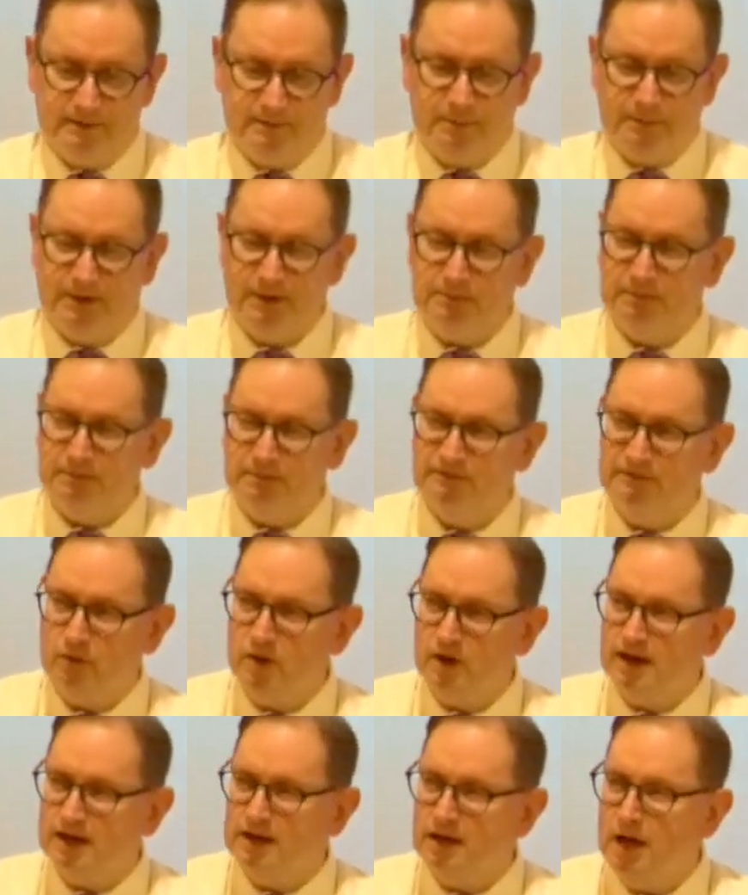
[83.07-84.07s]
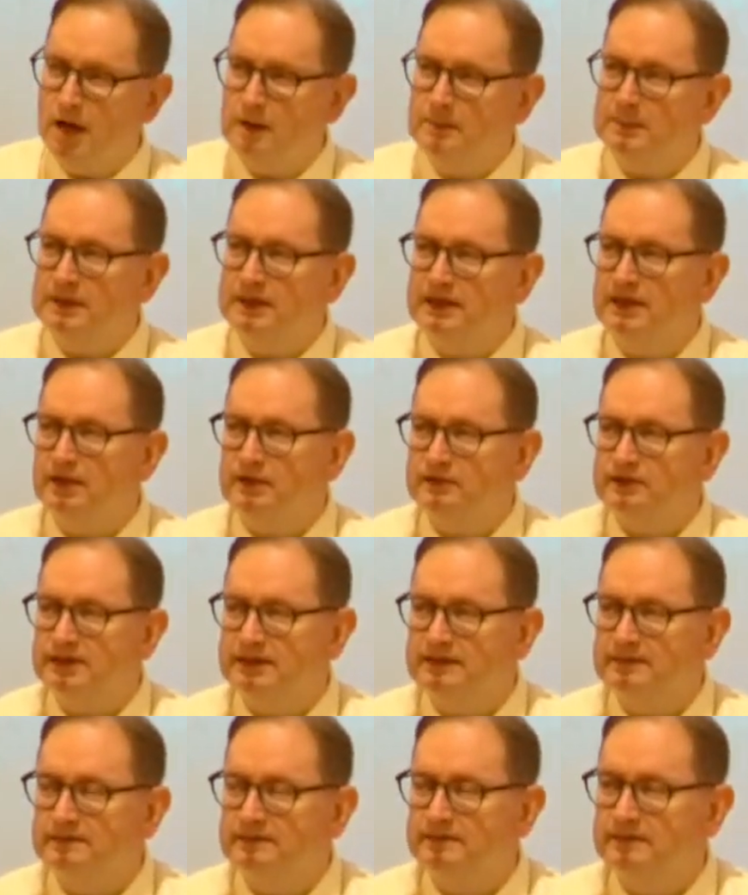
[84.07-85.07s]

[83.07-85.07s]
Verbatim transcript: But before I comment on it,